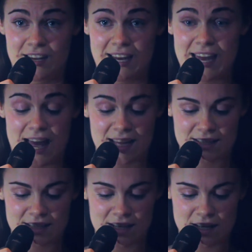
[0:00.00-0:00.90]
I
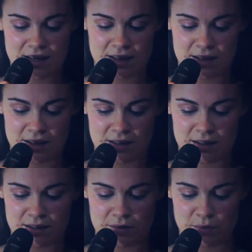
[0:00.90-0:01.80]
asked.
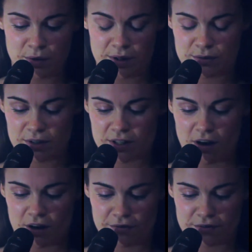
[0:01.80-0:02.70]
My words were
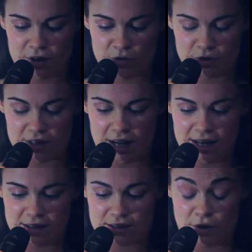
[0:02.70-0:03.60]
soft, almost
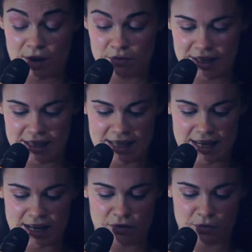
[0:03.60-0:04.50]
silent, scrambling to
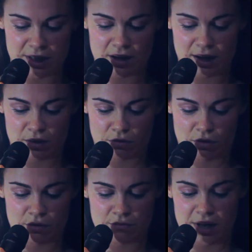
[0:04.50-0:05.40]
get out of my tight
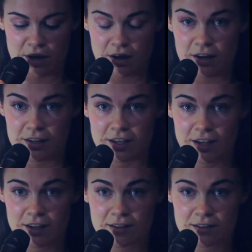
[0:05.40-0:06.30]
throat and be heard.
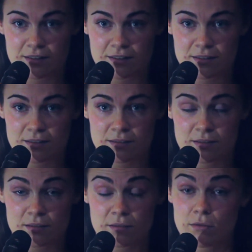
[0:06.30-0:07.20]

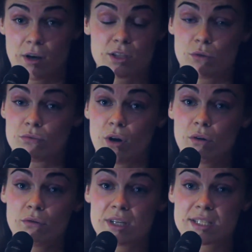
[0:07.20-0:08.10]
I don't
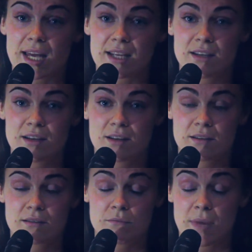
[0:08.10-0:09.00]
know, he said.
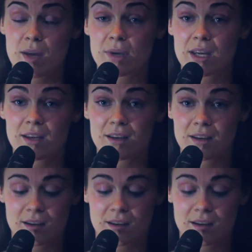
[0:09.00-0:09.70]
Maybe.